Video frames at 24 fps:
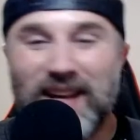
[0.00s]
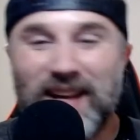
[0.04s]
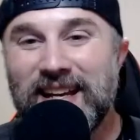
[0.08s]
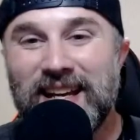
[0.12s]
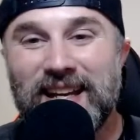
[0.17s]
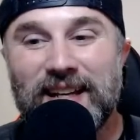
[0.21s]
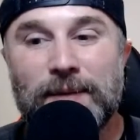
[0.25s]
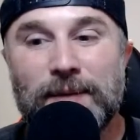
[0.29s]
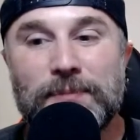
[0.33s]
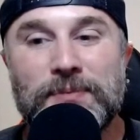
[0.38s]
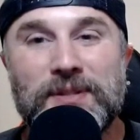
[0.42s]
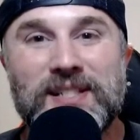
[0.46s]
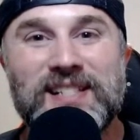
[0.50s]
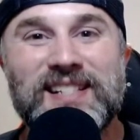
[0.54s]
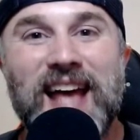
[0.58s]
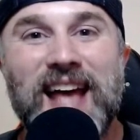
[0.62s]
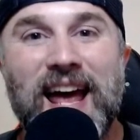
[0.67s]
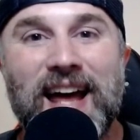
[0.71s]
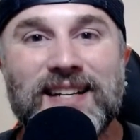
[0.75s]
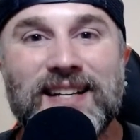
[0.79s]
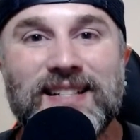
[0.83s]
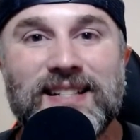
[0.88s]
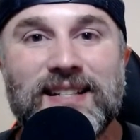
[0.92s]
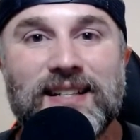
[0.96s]
and get
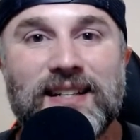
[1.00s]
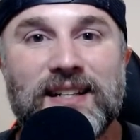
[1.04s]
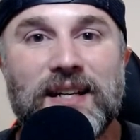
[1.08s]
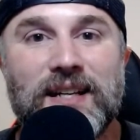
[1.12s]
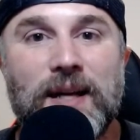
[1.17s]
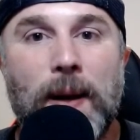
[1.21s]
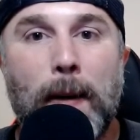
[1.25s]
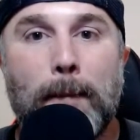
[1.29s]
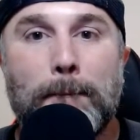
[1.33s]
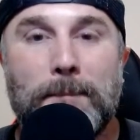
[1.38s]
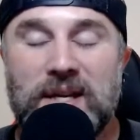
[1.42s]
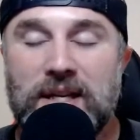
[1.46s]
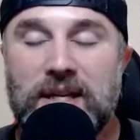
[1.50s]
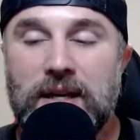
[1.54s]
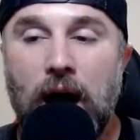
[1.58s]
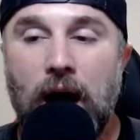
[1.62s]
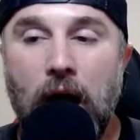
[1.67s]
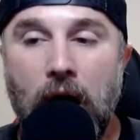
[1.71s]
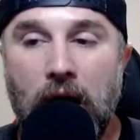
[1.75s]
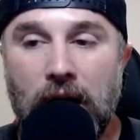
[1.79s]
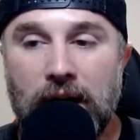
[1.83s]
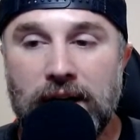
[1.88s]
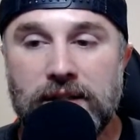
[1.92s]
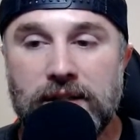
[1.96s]
upset
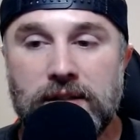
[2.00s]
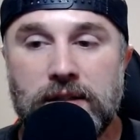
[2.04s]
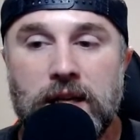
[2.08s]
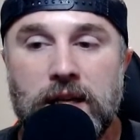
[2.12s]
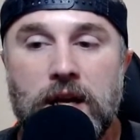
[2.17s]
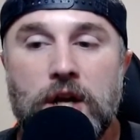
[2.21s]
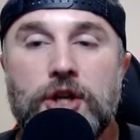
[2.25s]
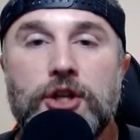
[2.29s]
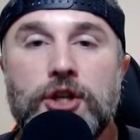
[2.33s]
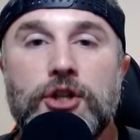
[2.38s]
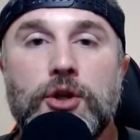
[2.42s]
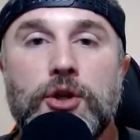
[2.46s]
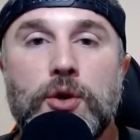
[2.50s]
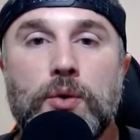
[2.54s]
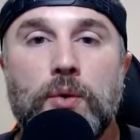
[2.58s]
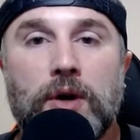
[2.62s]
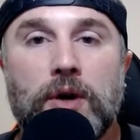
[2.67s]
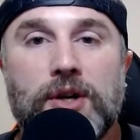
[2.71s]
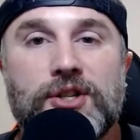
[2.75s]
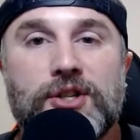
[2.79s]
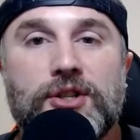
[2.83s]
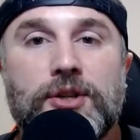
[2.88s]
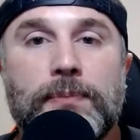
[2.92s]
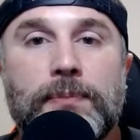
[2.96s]
because you
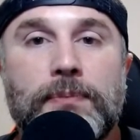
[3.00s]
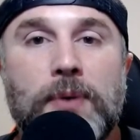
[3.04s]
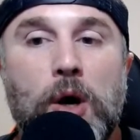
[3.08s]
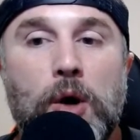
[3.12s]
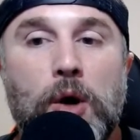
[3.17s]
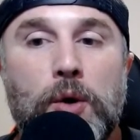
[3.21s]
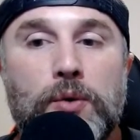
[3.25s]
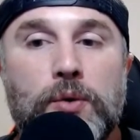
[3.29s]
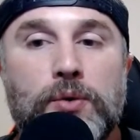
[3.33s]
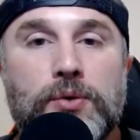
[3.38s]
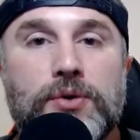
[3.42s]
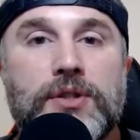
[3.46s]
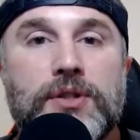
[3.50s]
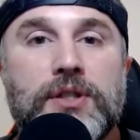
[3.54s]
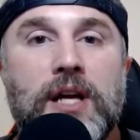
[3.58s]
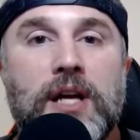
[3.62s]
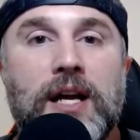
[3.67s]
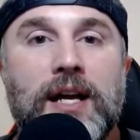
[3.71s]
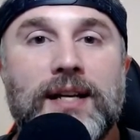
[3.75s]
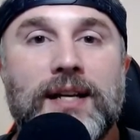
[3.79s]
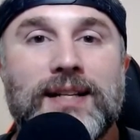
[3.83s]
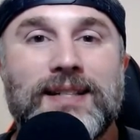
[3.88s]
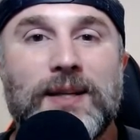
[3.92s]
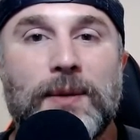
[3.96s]
are supposed
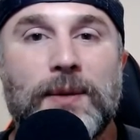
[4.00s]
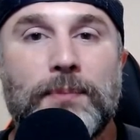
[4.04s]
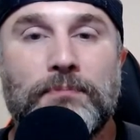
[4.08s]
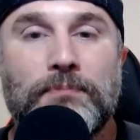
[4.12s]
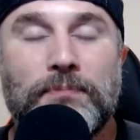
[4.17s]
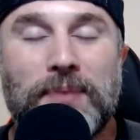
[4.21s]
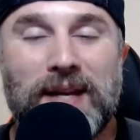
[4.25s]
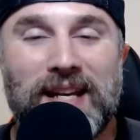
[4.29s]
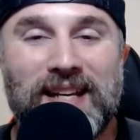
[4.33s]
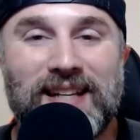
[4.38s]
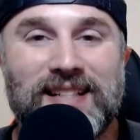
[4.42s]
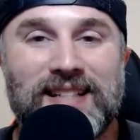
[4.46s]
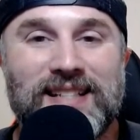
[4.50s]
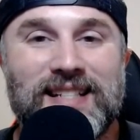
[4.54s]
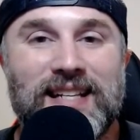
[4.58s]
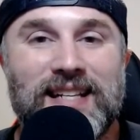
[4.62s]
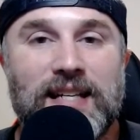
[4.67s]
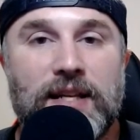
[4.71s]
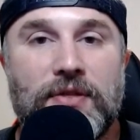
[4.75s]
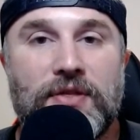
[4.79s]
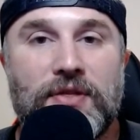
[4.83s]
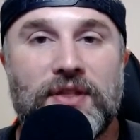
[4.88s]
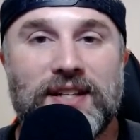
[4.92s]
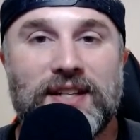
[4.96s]
to beat
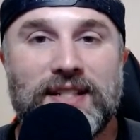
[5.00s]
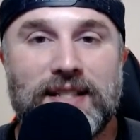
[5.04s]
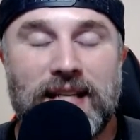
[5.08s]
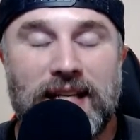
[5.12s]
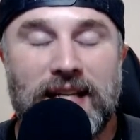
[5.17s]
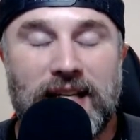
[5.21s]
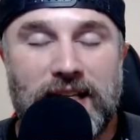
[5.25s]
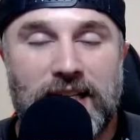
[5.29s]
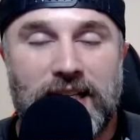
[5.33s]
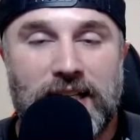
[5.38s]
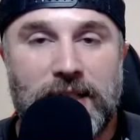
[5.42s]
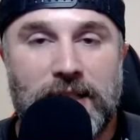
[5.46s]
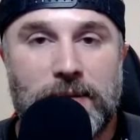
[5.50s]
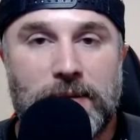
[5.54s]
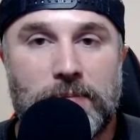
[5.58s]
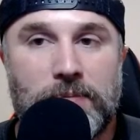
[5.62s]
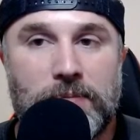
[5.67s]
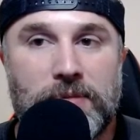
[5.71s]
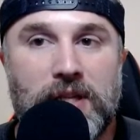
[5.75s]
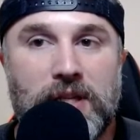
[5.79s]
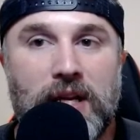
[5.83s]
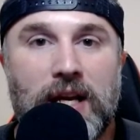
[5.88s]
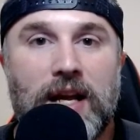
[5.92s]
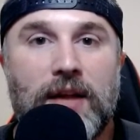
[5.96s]
the
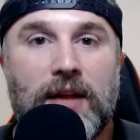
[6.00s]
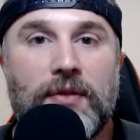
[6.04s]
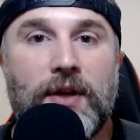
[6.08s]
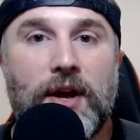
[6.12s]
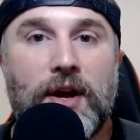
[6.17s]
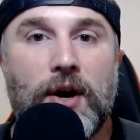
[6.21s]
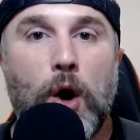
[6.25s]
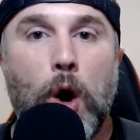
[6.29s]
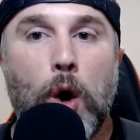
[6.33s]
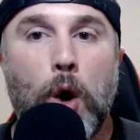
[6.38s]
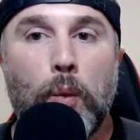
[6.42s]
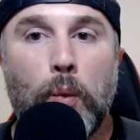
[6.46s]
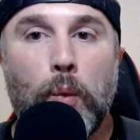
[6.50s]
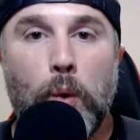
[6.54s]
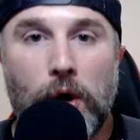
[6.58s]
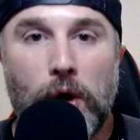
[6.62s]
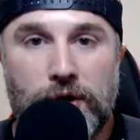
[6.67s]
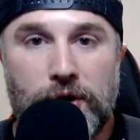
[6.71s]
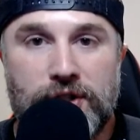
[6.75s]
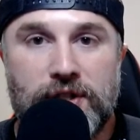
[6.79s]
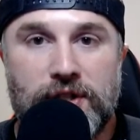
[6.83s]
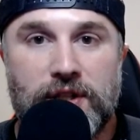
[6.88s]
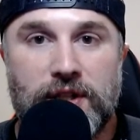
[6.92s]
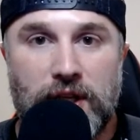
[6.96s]
teams that are
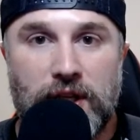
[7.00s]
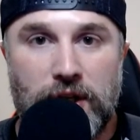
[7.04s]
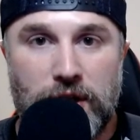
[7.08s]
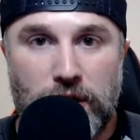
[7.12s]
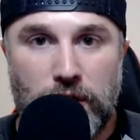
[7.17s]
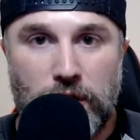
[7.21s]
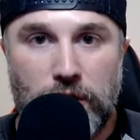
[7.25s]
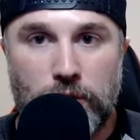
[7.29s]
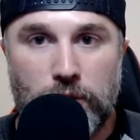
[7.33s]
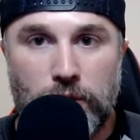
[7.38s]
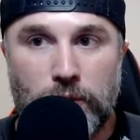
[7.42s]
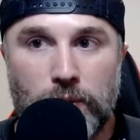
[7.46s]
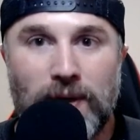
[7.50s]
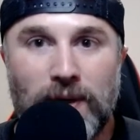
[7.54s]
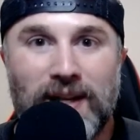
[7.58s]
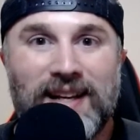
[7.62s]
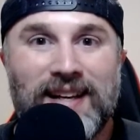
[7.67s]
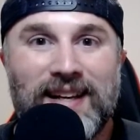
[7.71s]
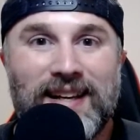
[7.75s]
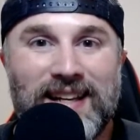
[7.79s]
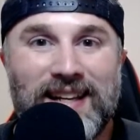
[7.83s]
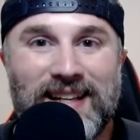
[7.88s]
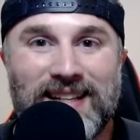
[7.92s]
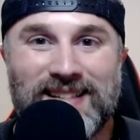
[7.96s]
worse than you
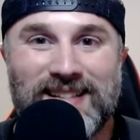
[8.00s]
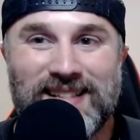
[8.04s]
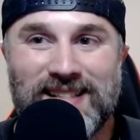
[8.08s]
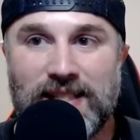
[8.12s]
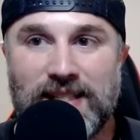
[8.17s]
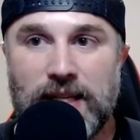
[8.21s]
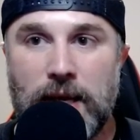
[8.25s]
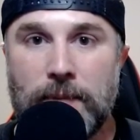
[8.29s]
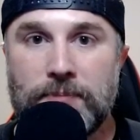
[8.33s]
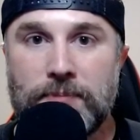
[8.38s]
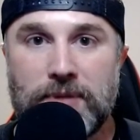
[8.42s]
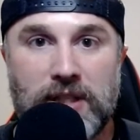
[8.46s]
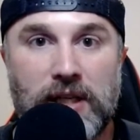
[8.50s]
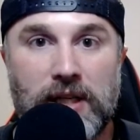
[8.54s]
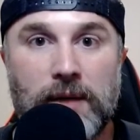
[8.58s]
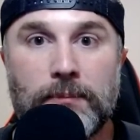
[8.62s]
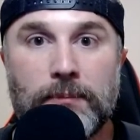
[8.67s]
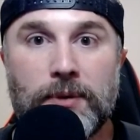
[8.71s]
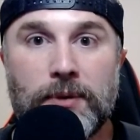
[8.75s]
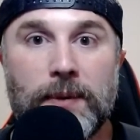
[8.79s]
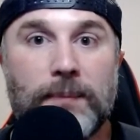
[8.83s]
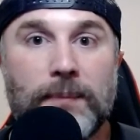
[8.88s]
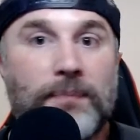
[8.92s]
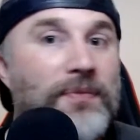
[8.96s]
in
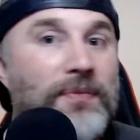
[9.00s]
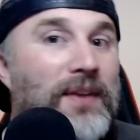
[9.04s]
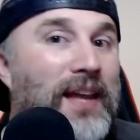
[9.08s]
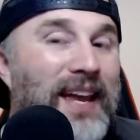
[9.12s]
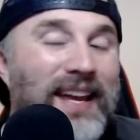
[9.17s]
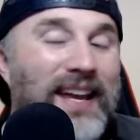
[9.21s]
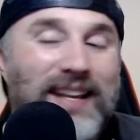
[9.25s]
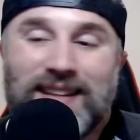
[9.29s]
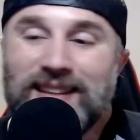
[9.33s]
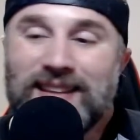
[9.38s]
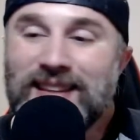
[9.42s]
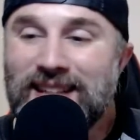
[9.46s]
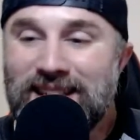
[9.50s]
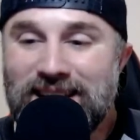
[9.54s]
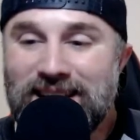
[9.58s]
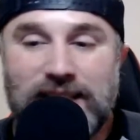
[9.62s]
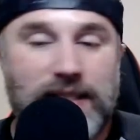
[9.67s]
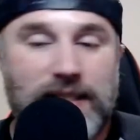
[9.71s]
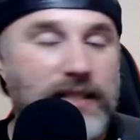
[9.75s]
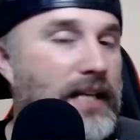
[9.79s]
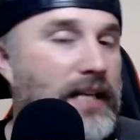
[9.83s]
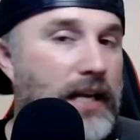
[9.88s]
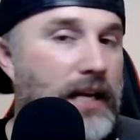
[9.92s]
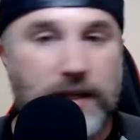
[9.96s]
September, at
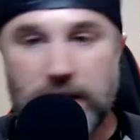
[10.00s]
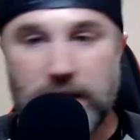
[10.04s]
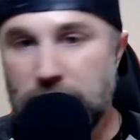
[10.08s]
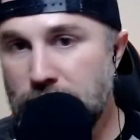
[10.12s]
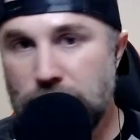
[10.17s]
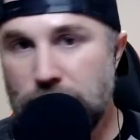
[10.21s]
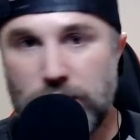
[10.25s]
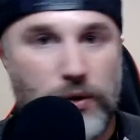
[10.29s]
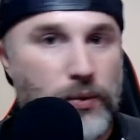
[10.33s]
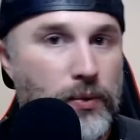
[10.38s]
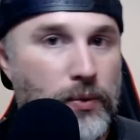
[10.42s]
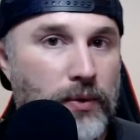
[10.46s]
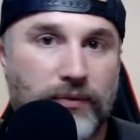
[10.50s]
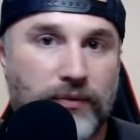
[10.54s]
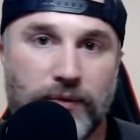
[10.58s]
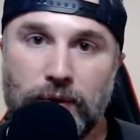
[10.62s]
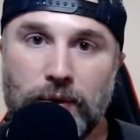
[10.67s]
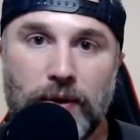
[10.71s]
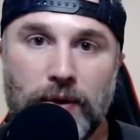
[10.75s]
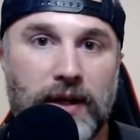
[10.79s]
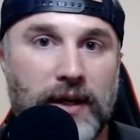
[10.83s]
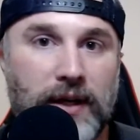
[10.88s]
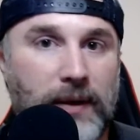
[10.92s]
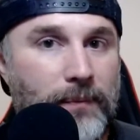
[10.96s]
least taking 2 of
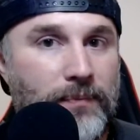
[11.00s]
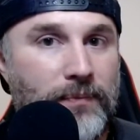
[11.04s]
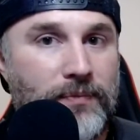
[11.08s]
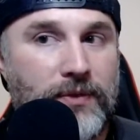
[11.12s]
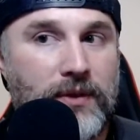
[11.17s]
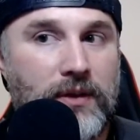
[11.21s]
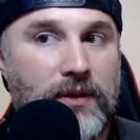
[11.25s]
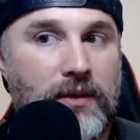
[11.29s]
3.